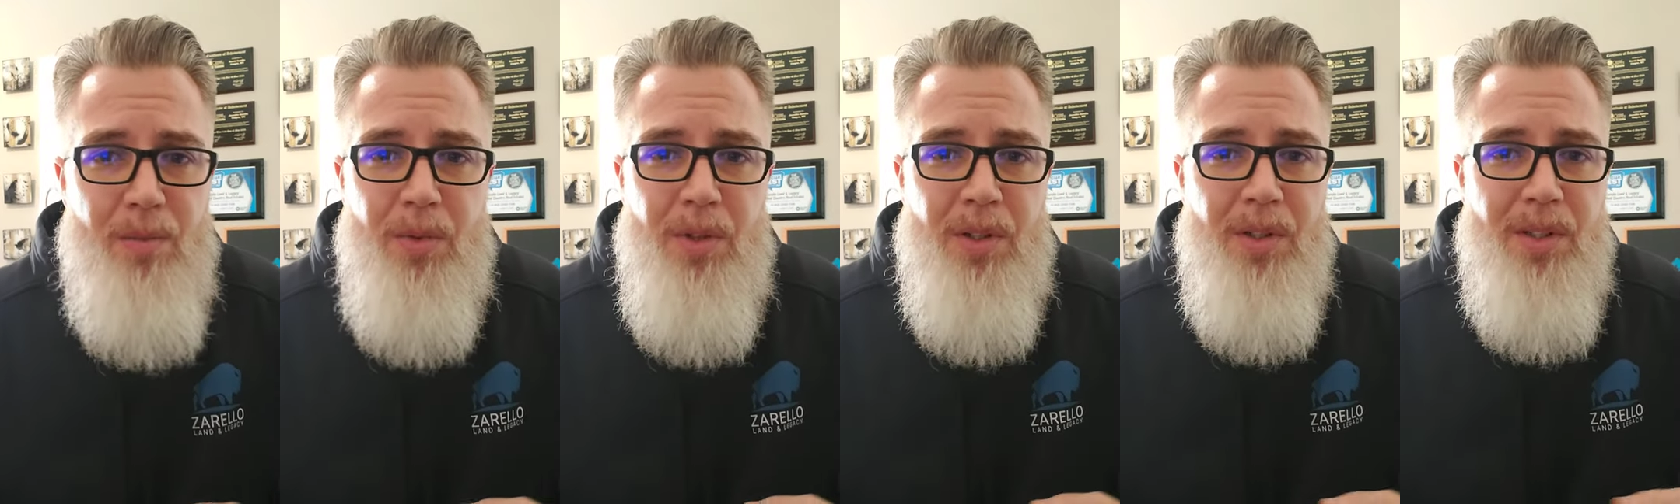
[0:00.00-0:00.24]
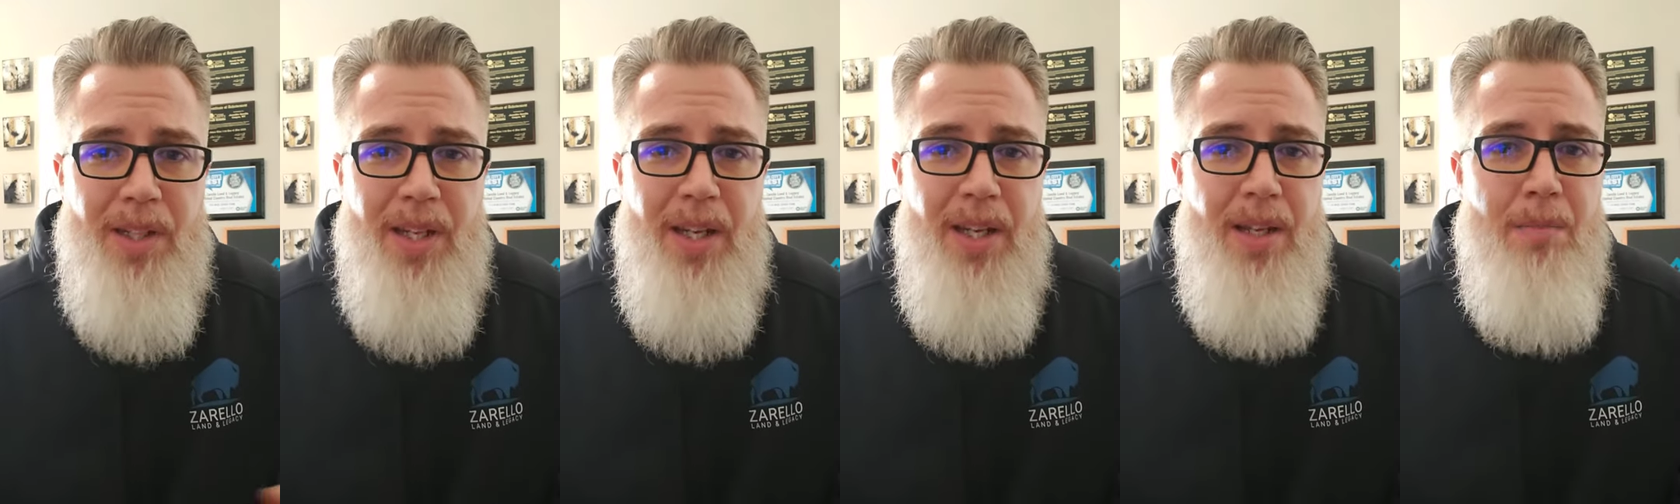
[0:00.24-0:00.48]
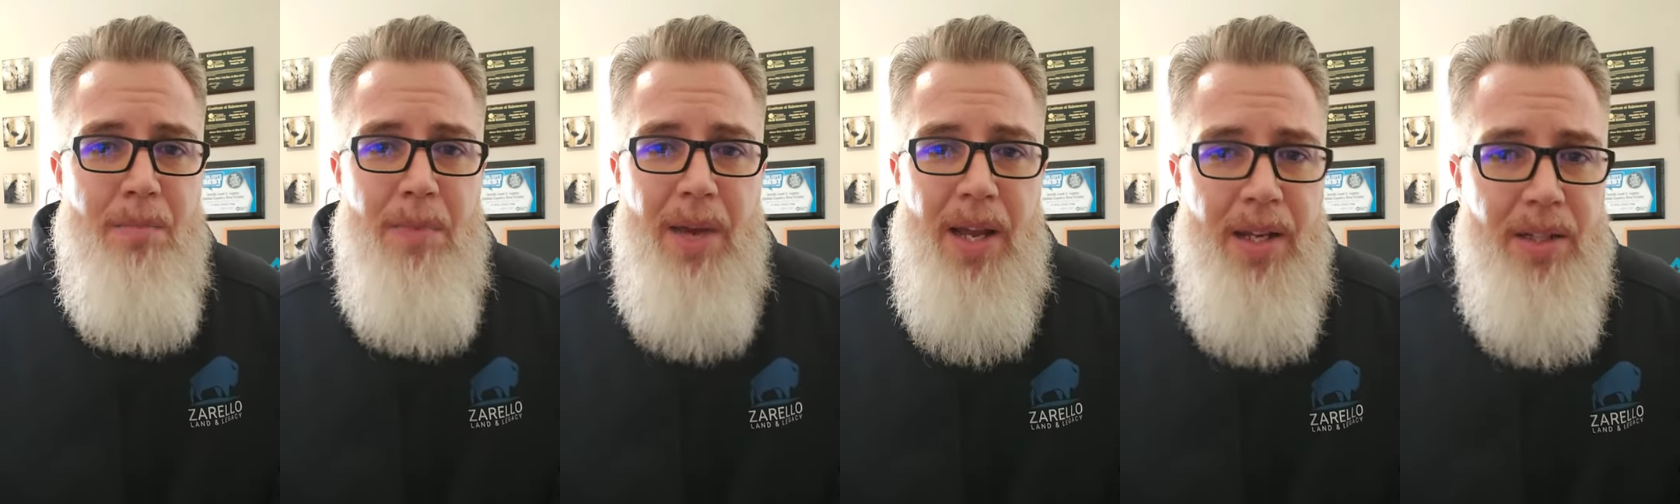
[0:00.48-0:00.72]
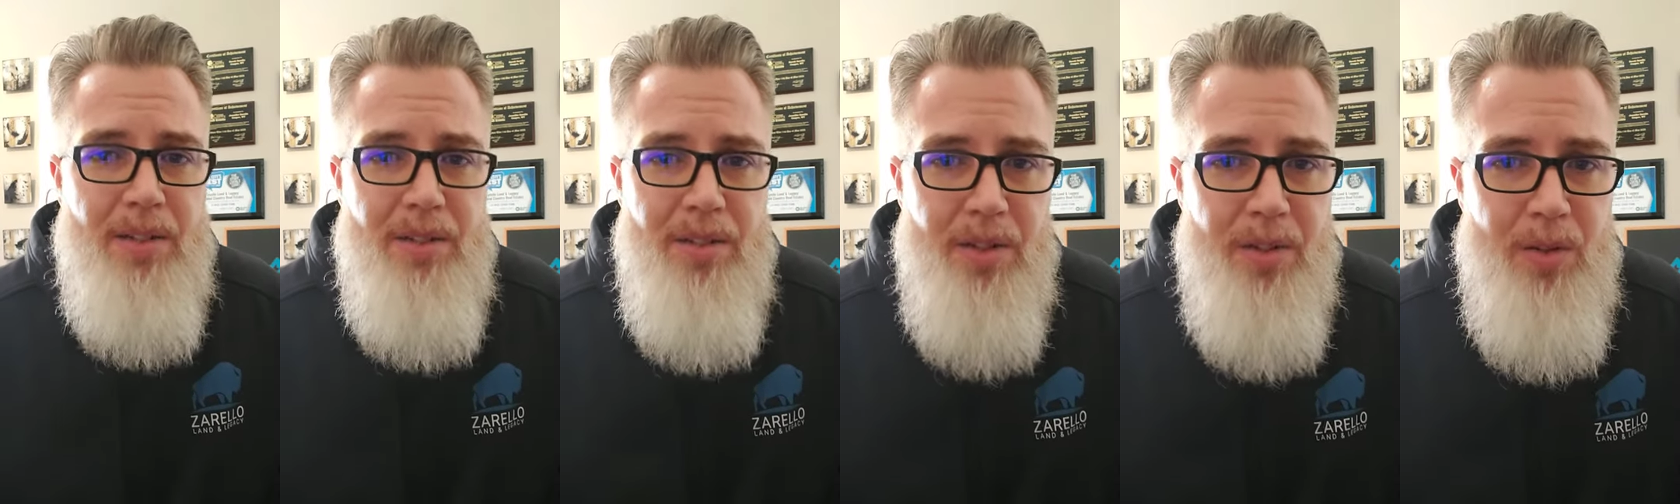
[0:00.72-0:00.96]
we're getting
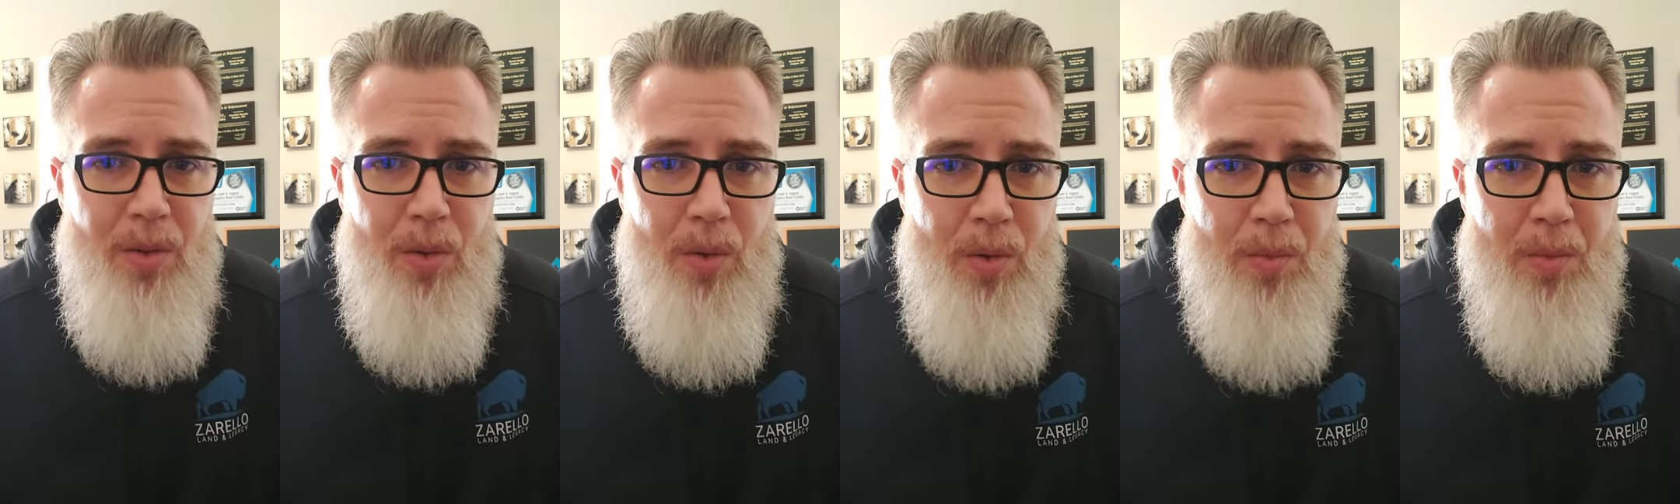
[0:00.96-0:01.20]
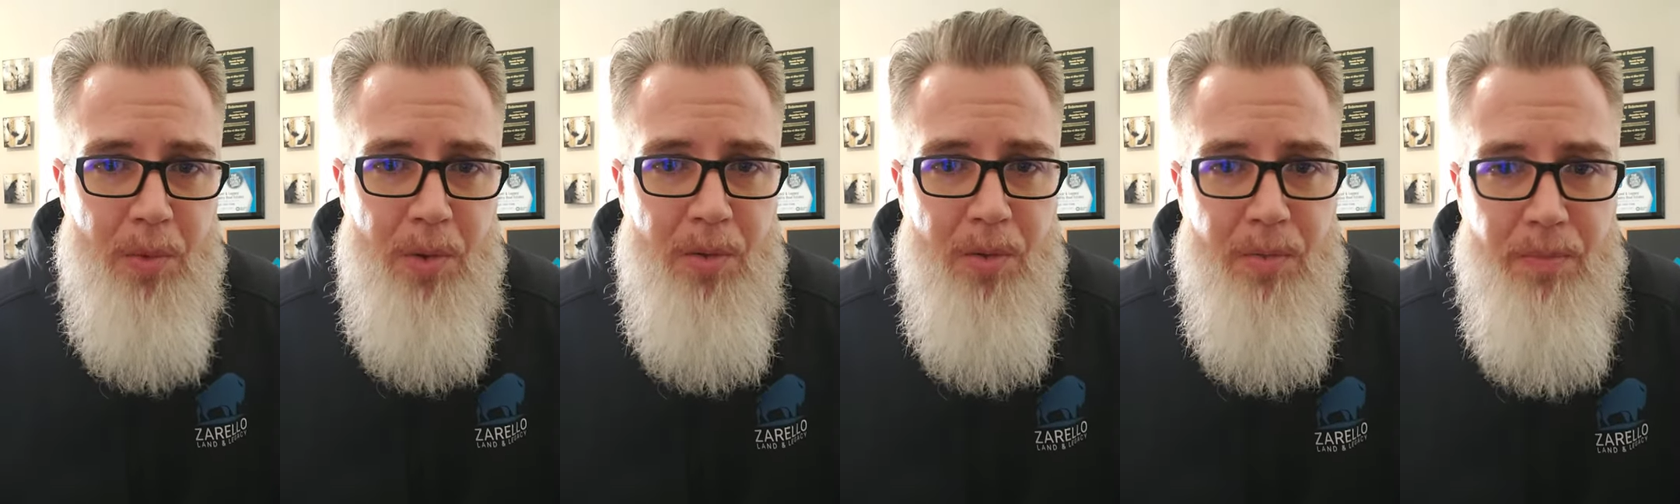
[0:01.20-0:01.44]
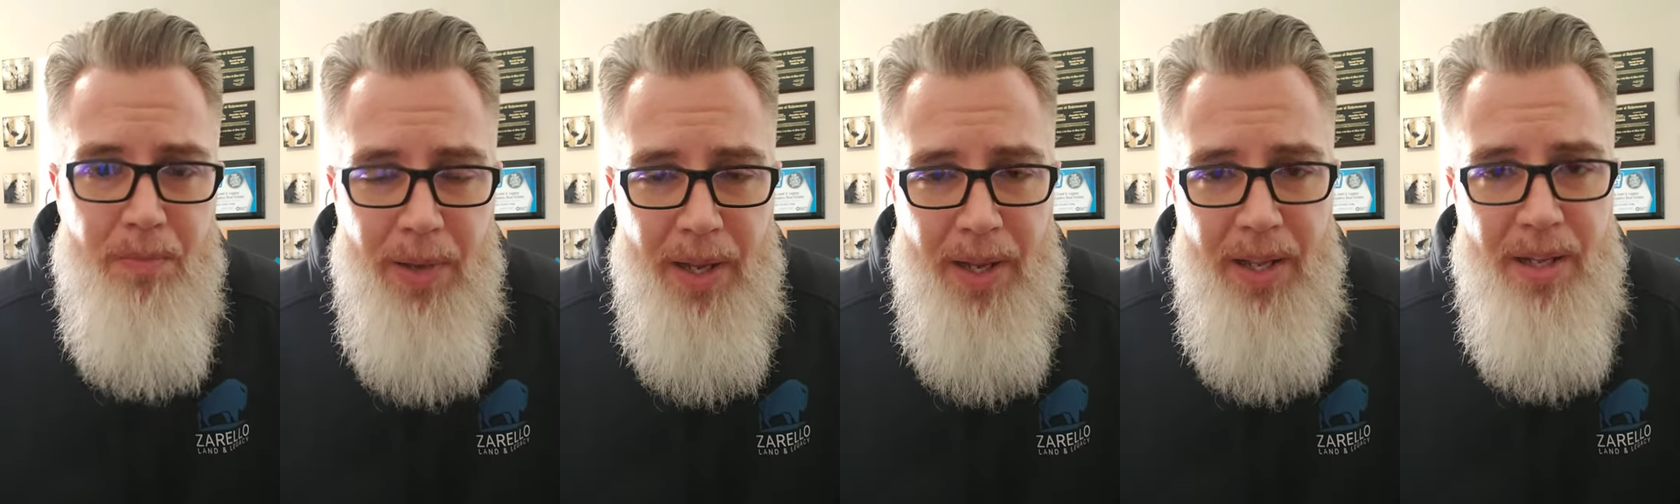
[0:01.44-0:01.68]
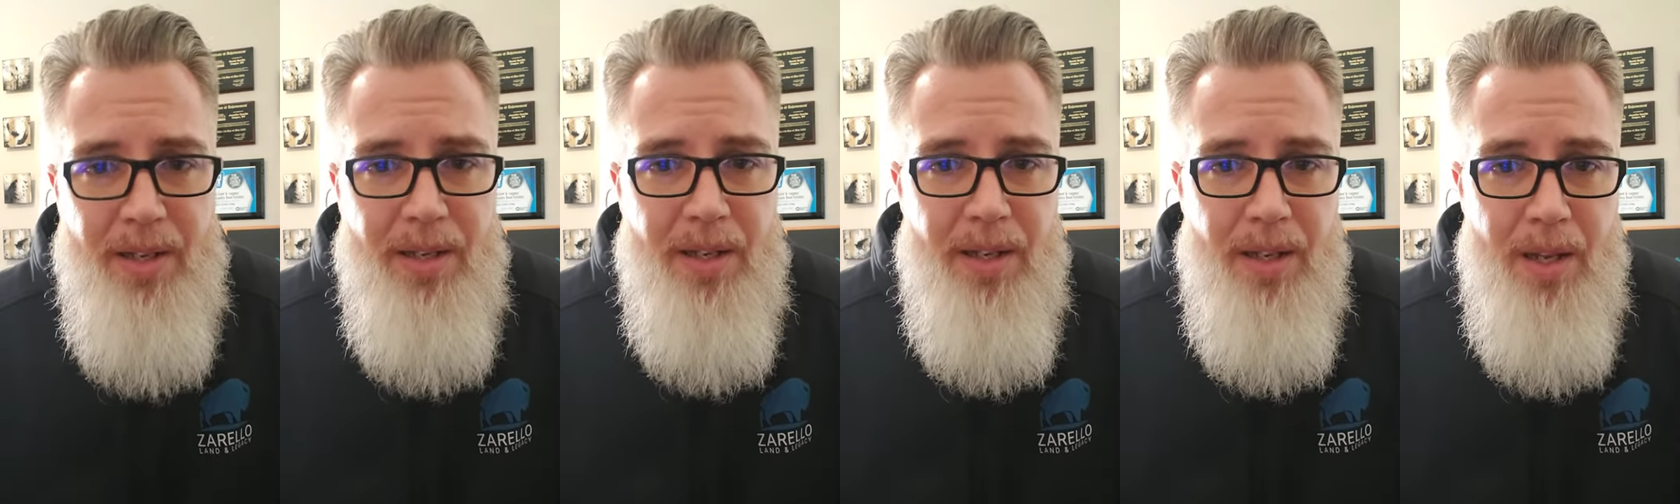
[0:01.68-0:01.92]
back to normal
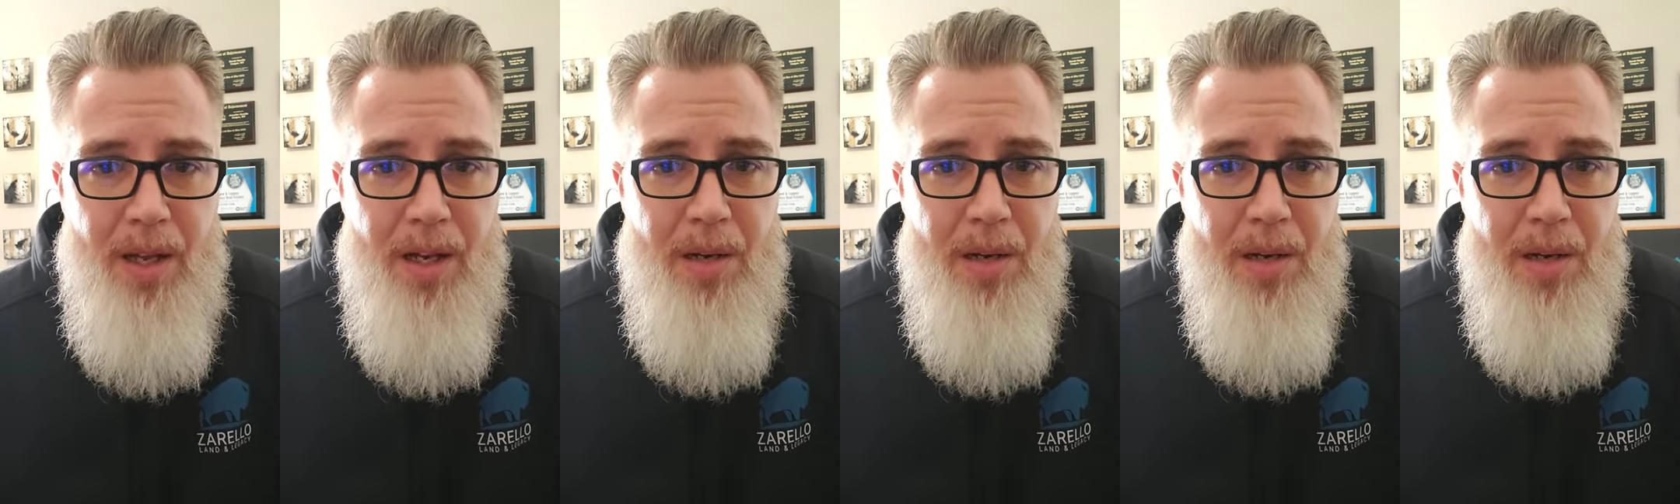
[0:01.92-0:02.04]
pen,